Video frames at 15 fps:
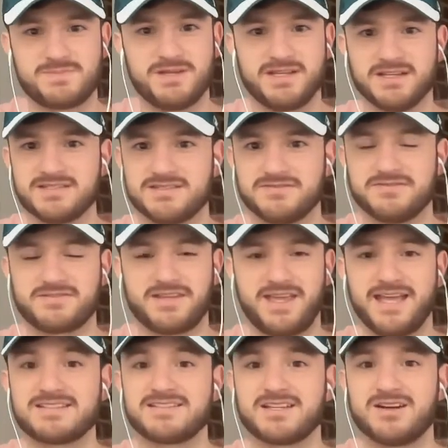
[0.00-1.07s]
because of
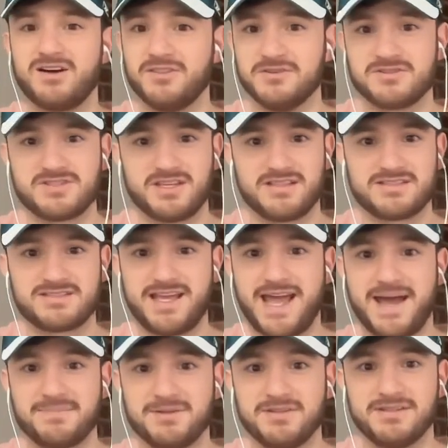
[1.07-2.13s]
guessing all those things to
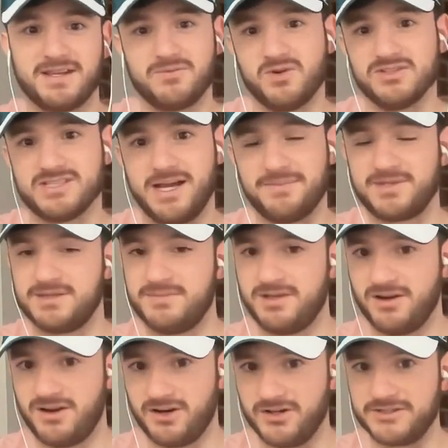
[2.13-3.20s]
happen in one time can be
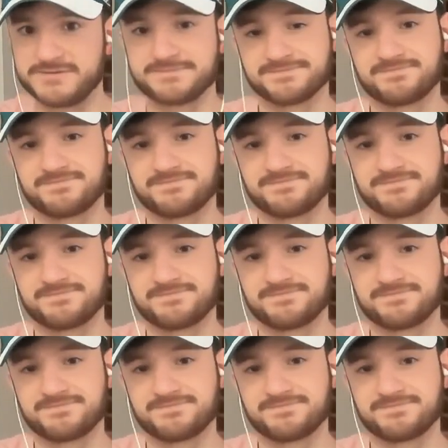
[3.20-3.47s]
hard.